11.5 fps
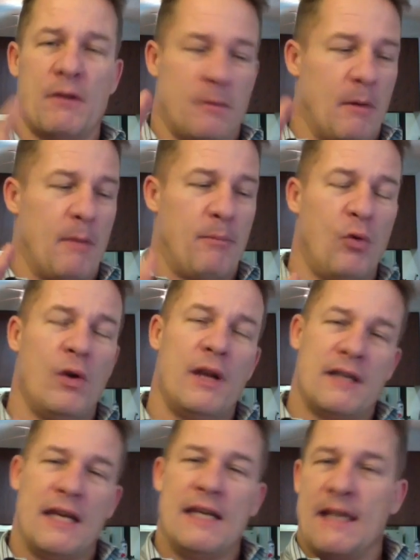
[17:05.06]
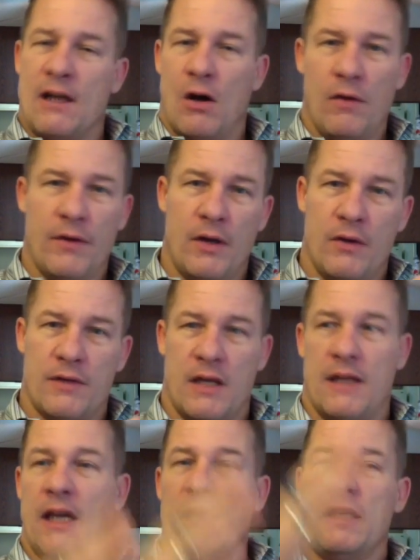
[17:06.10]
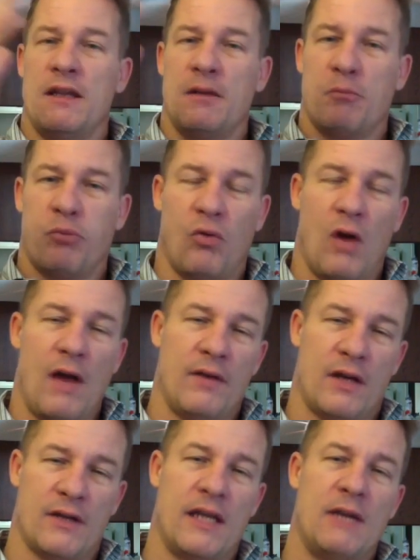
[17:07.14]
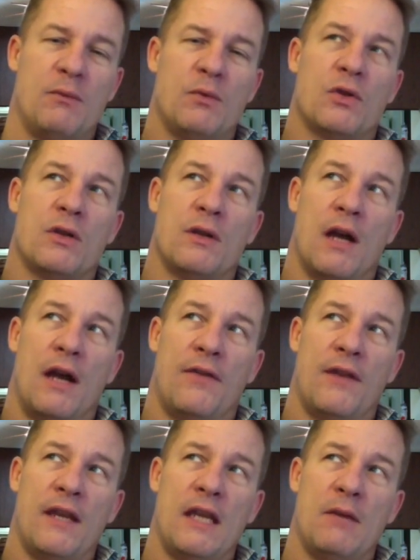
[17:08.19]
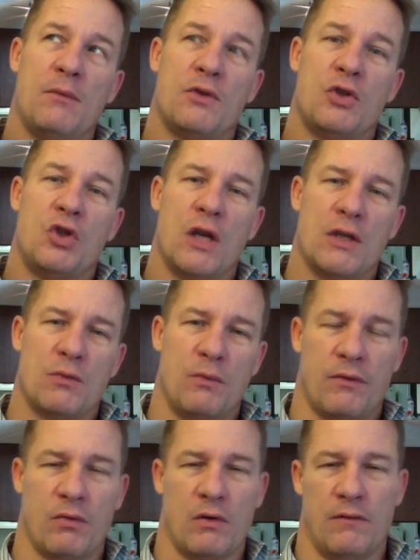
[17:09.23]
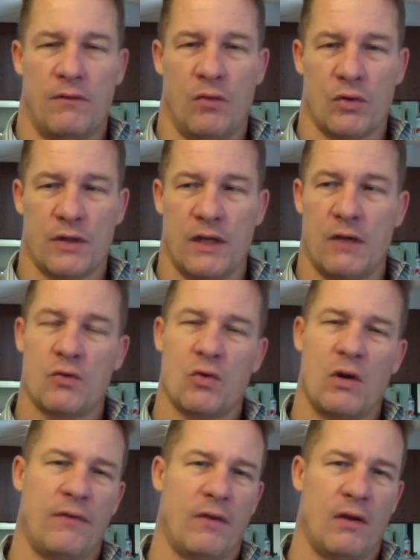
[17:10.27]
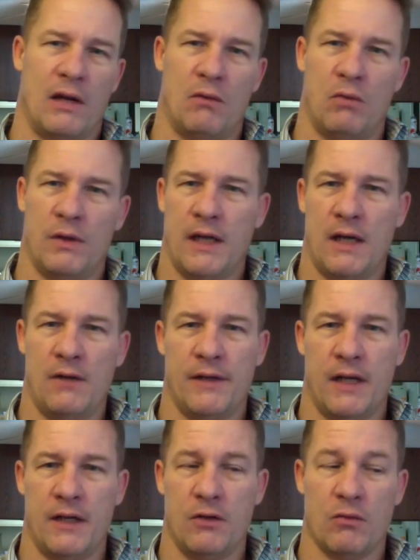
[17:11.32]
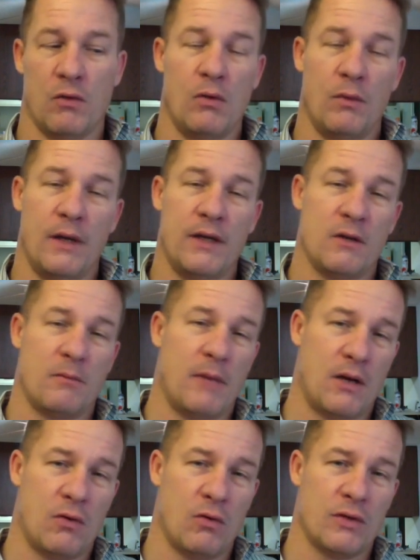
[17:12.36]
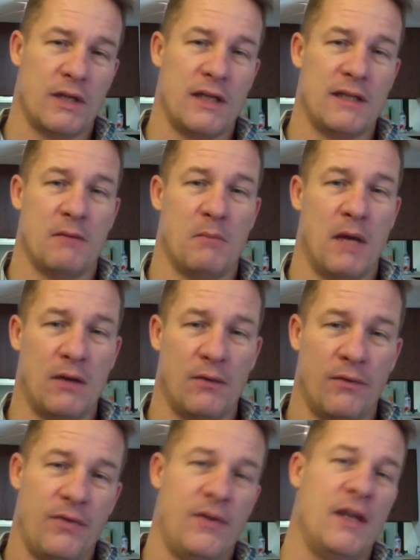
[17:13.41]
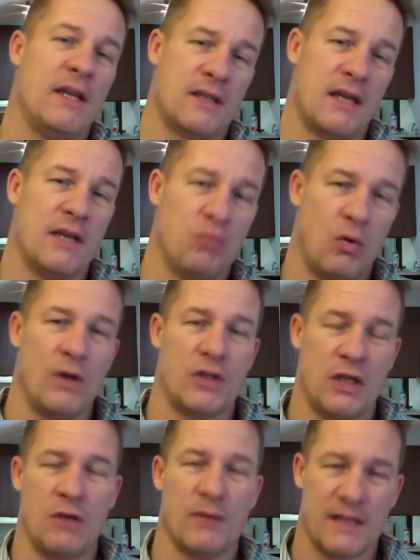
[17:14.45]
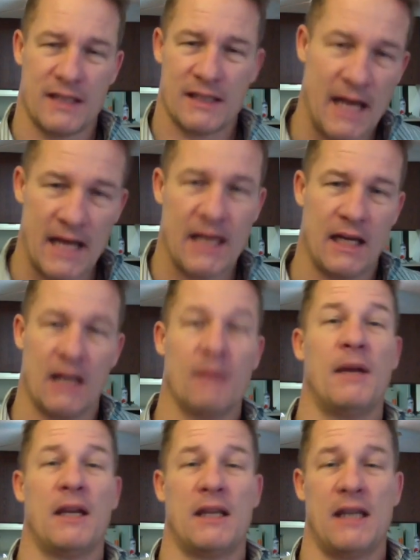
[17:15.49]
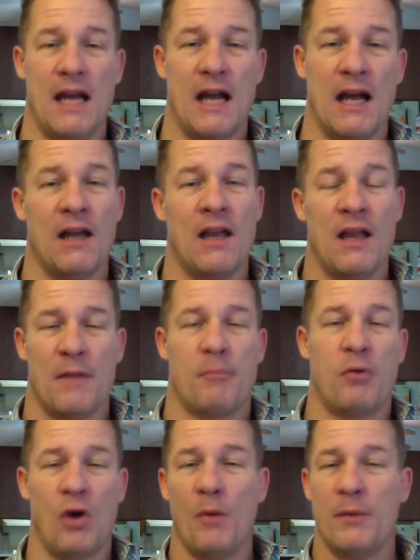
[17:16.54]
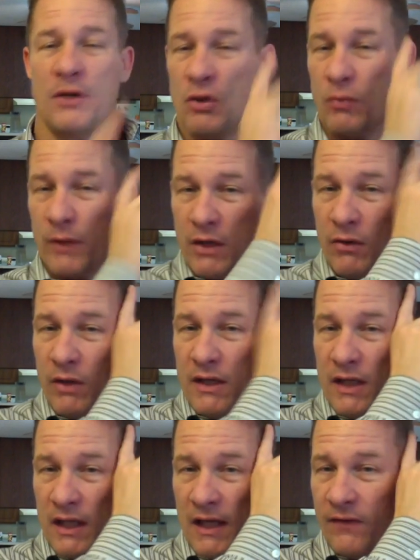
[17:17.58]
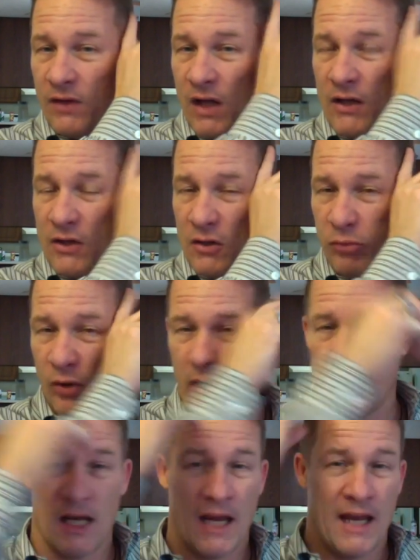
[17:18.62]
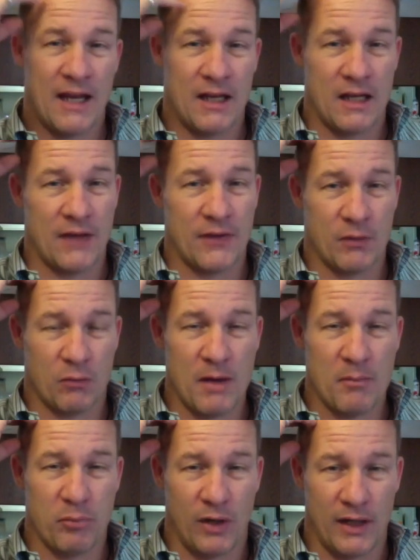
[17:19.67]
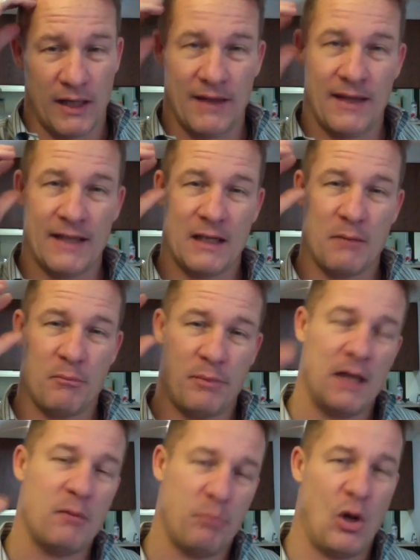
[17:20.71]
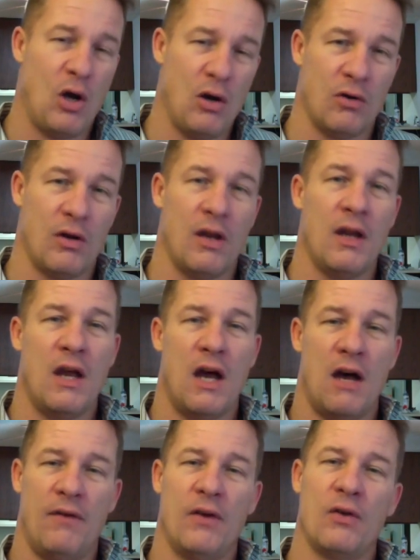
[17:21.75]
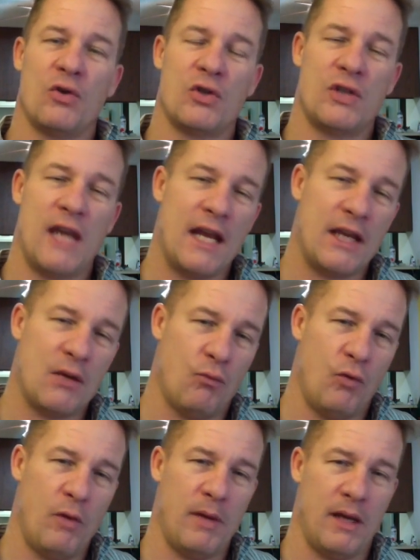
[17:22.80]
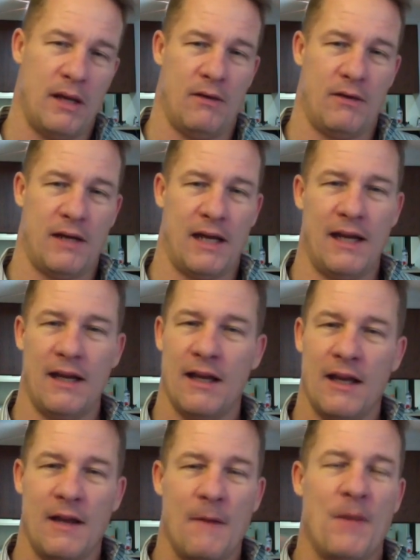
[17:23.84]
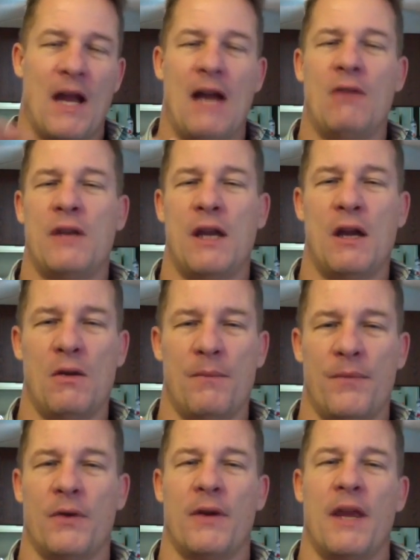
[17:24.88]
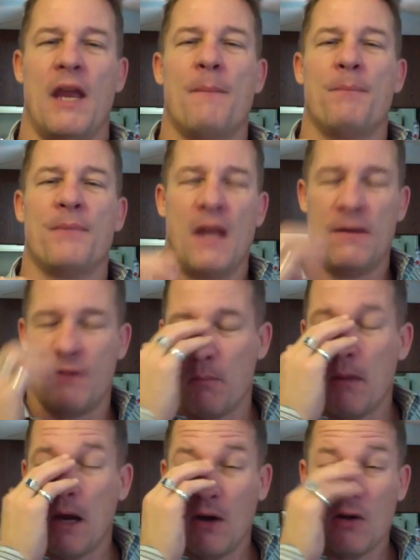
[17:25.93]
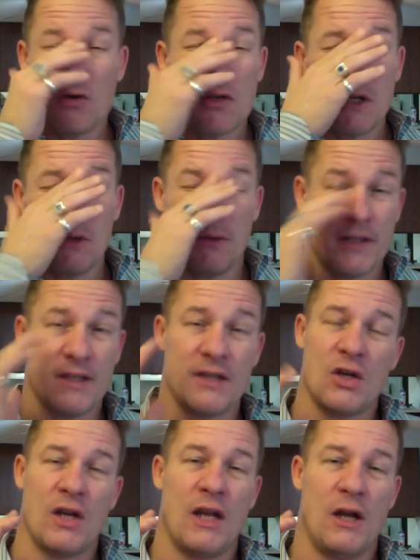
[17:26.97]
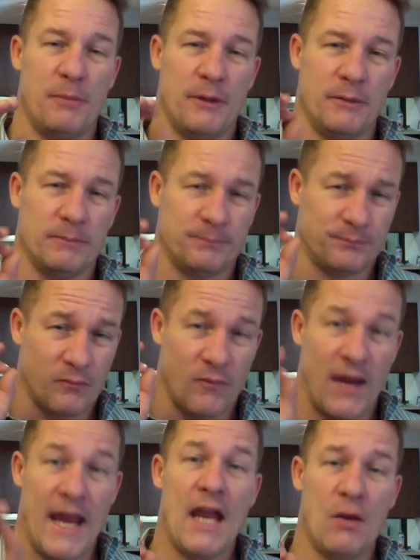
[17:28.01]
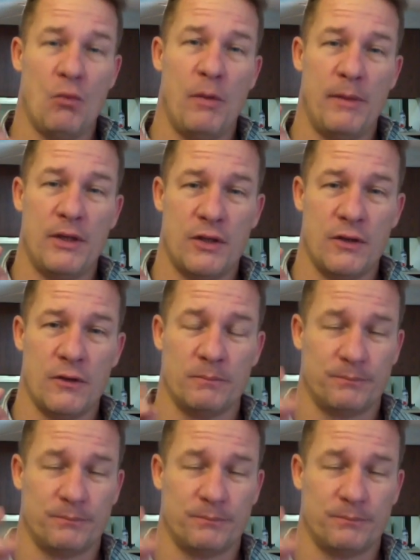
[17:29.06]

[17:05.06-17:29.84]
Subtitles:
my point is he did all those, and then he did the private, because I think he just went through a divorce, and he was trying to figure out, like, what the hell did I do wrong? When he took my course, he said, Michael, this is what she was saying. I'm like, yeah. The problem is you were hearing it in the left logical brain and not the right brain, and that's a big part of understanding women, okay? I don't care. Look, if you're married or single, this is going to help you. And women too.